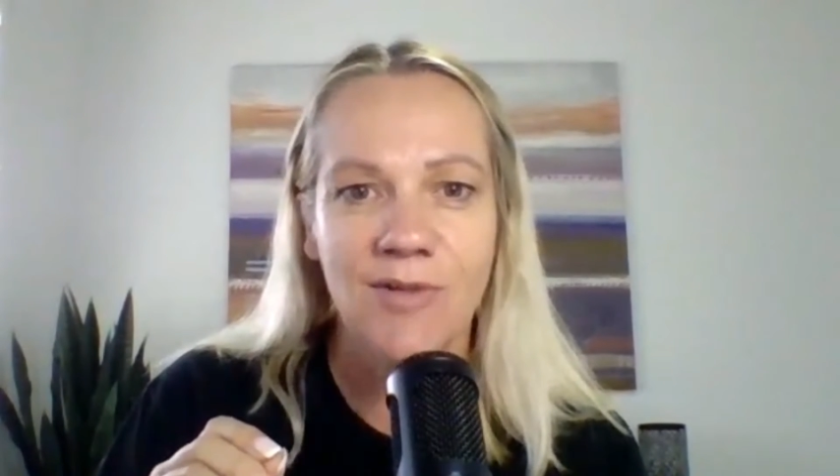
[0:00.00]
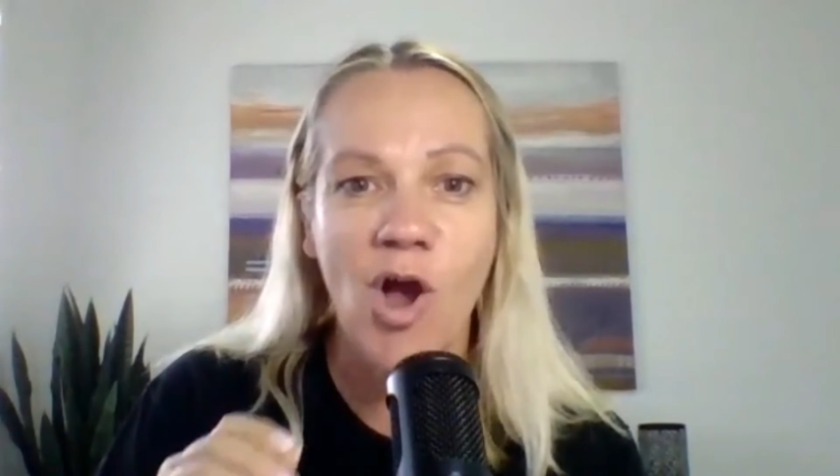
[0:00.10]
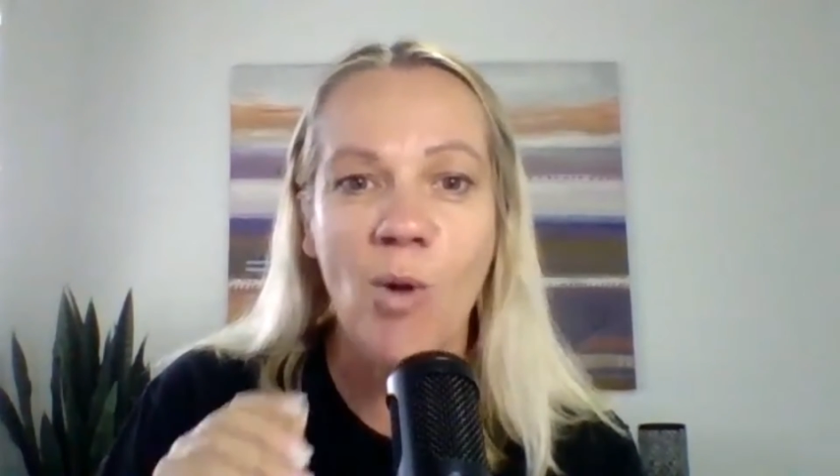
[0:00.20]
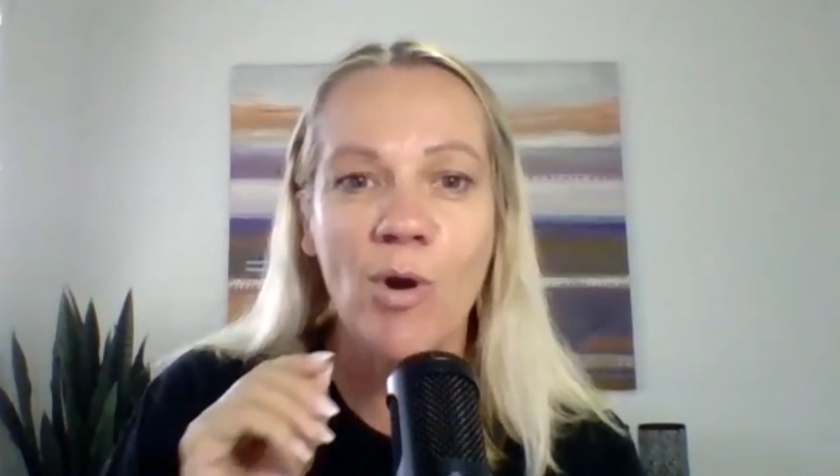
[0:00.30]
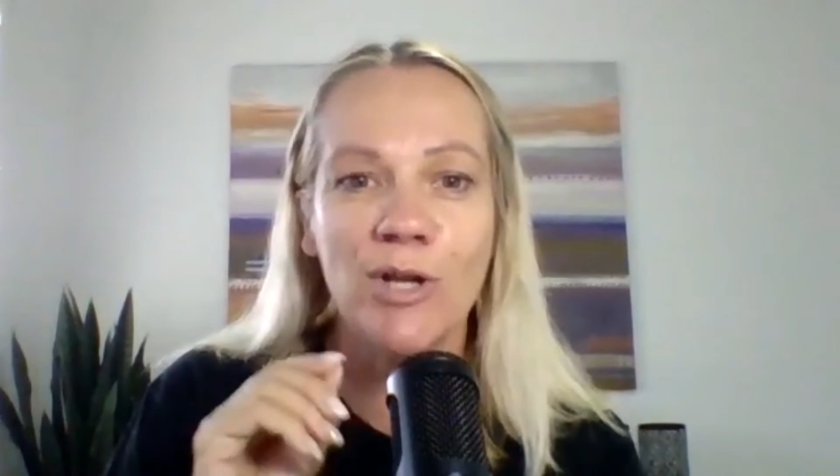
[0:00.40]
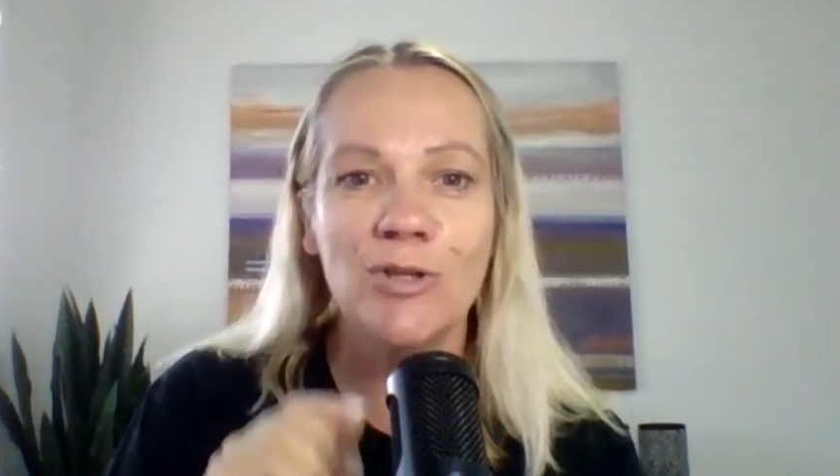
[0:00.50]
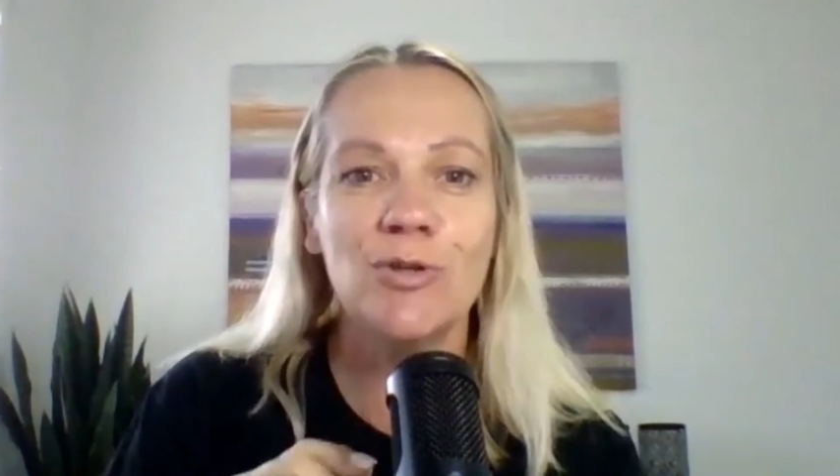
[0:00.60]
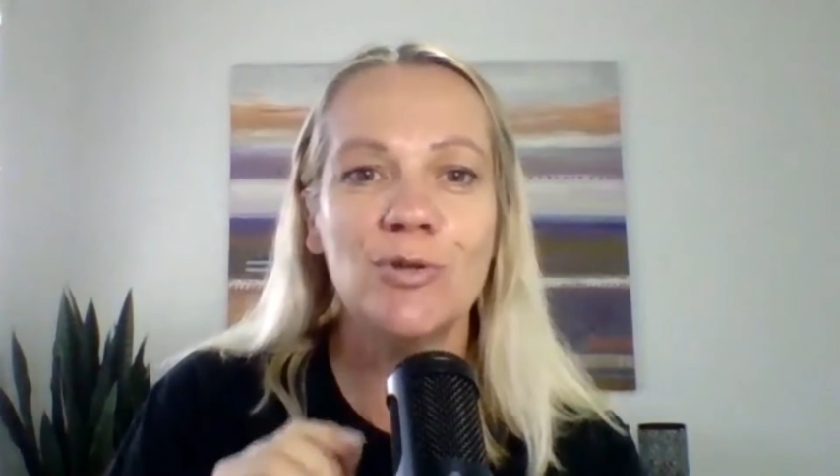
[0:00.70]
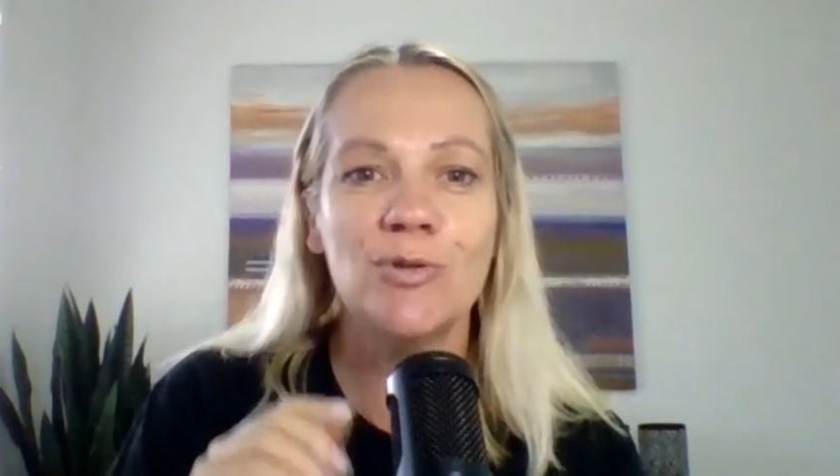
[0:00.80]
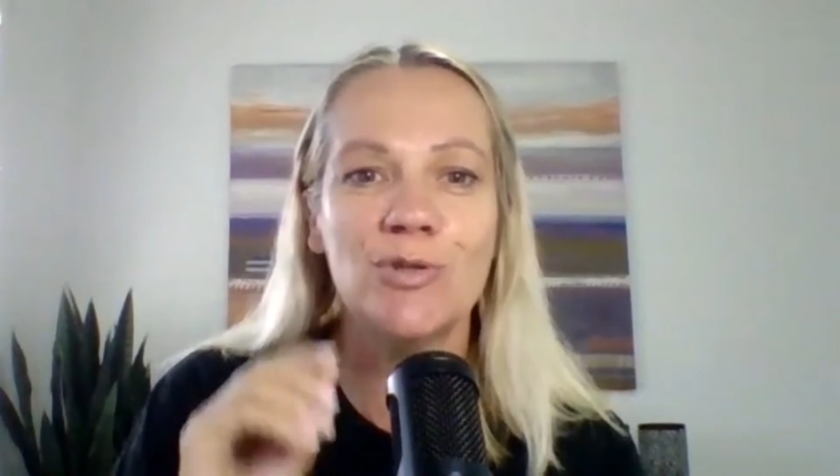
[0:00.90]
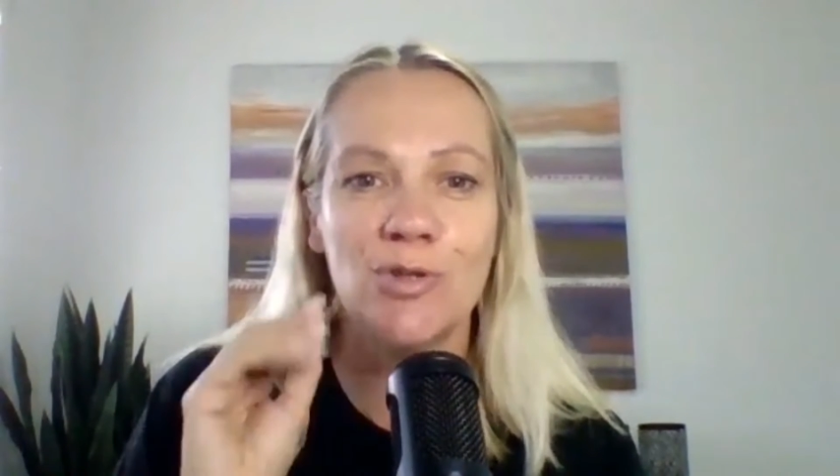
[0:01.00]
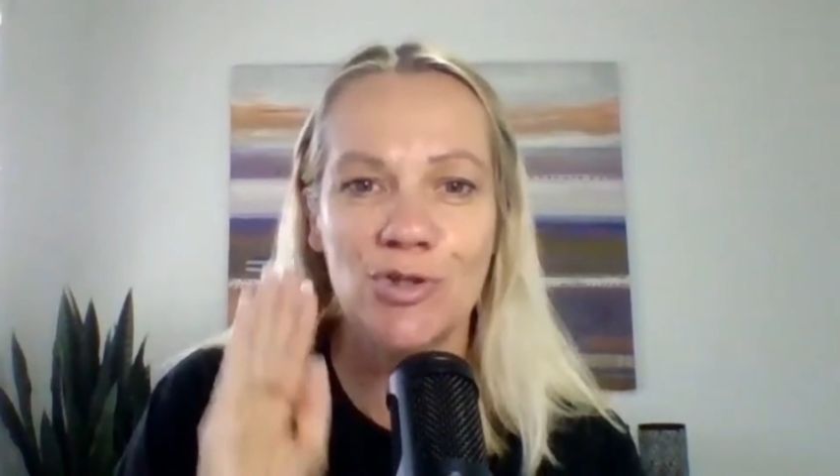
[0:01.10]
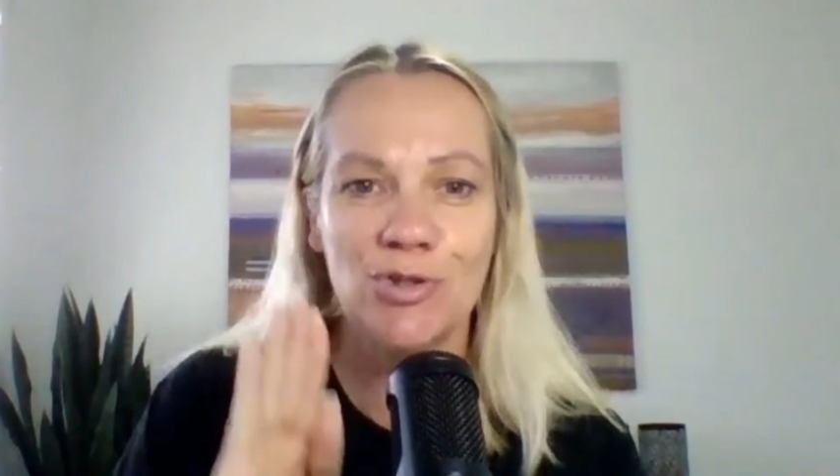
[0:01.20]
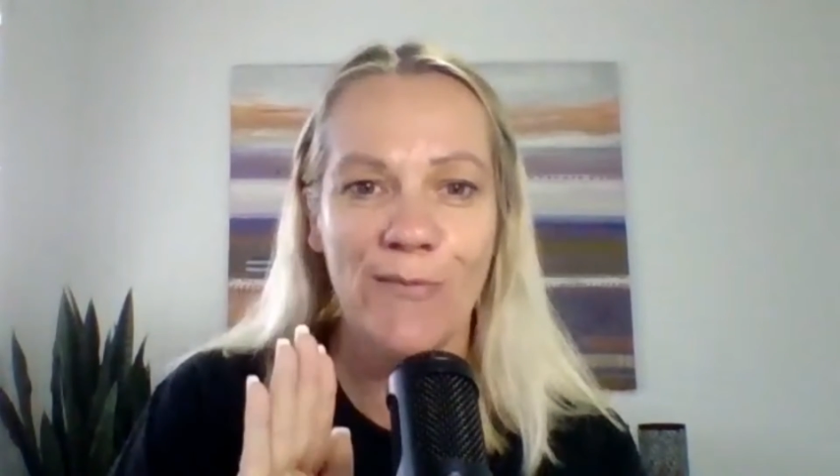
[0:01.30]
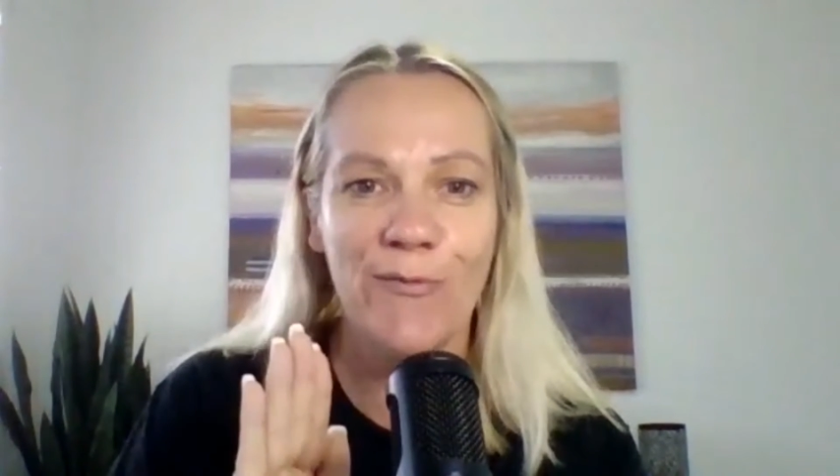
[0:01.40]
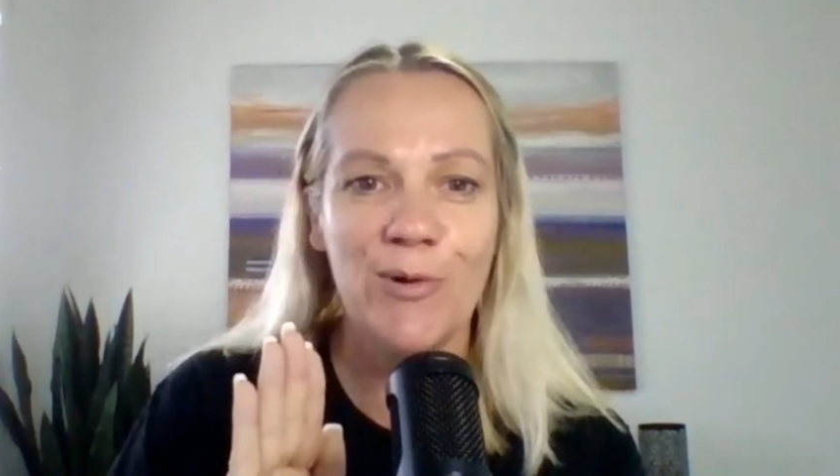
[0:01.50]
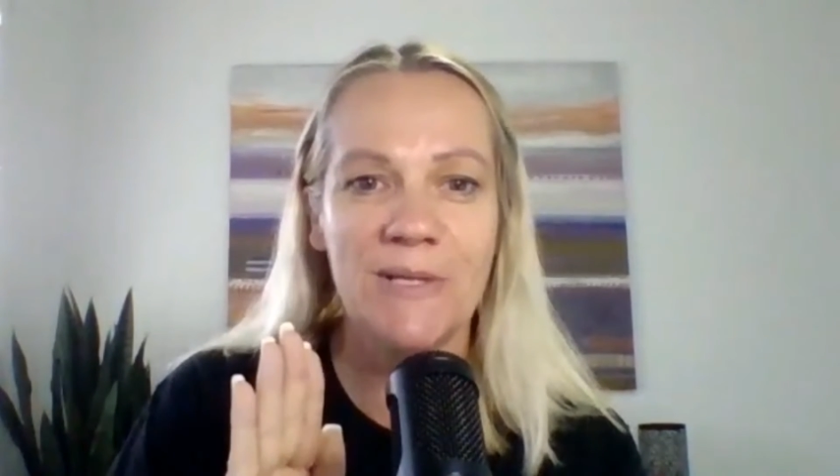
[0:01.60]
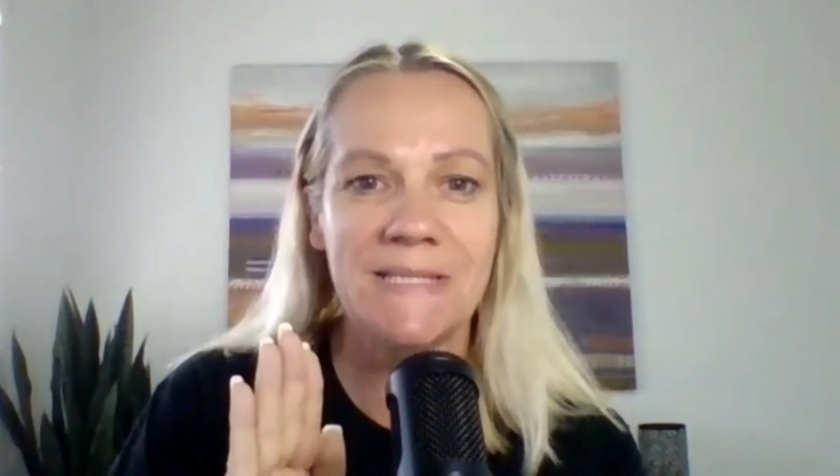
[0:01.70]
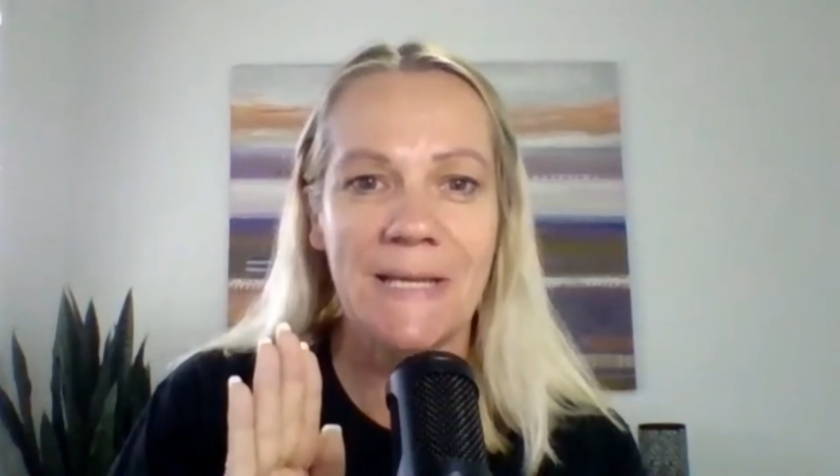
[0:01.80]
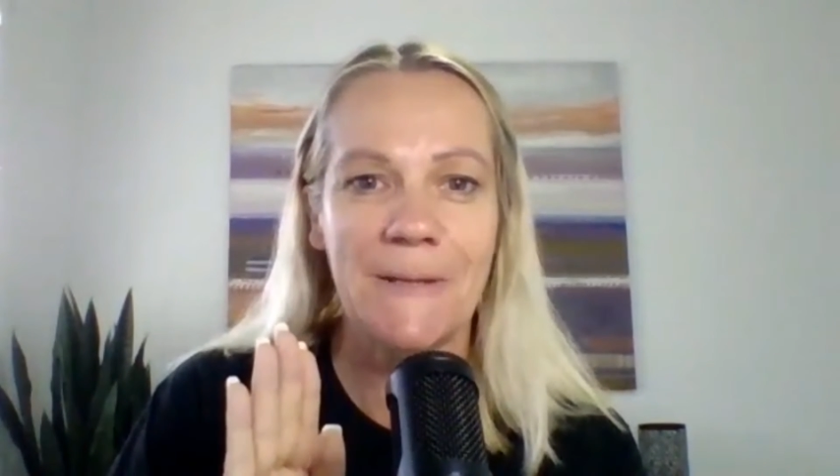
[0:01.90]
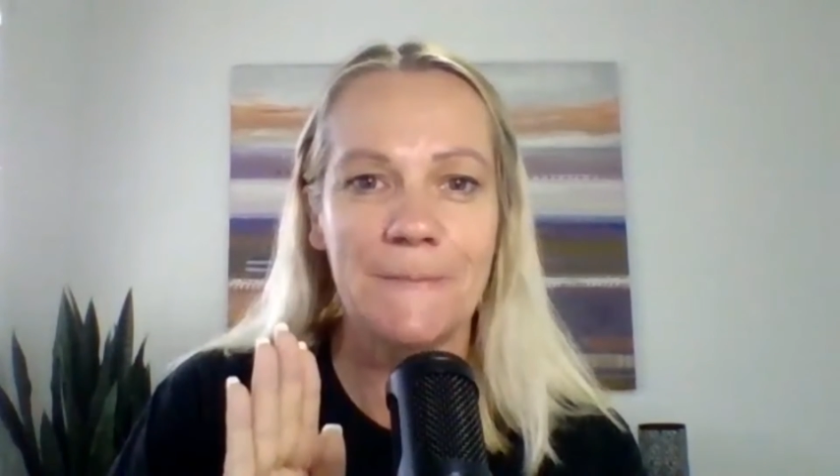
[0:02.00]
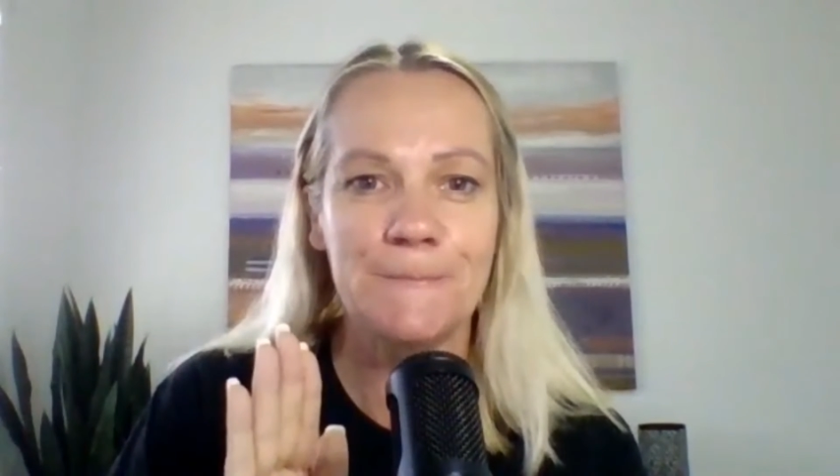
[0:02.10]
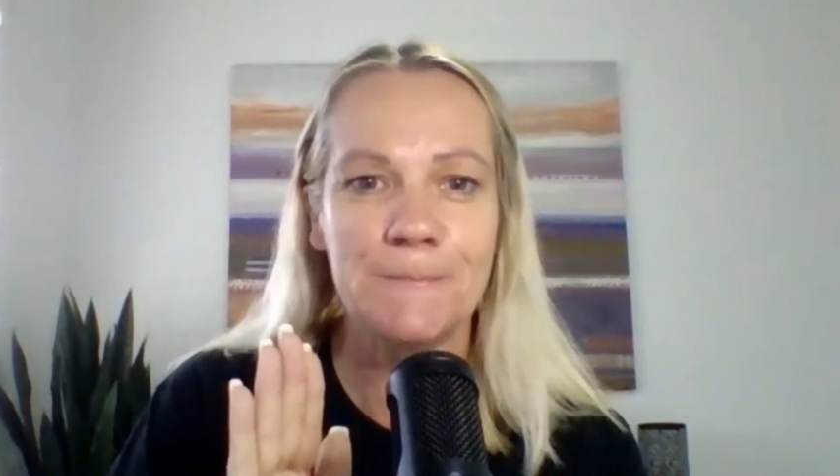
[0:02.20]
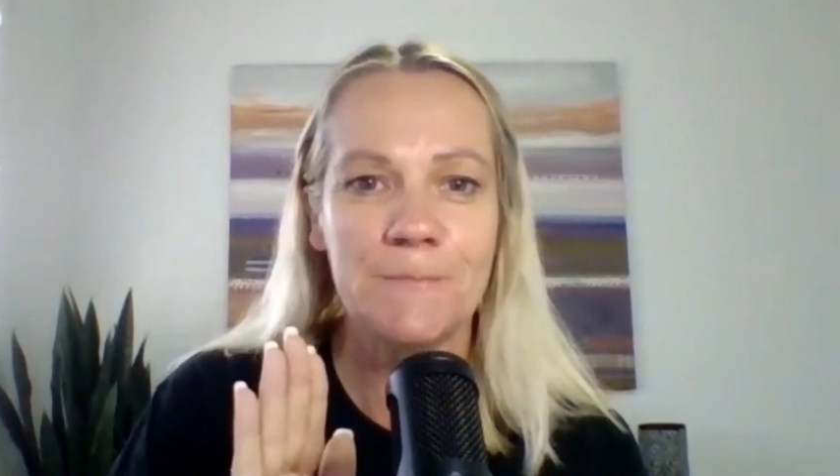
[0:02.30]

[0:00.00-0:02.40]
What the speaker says: I want you to stop for a second.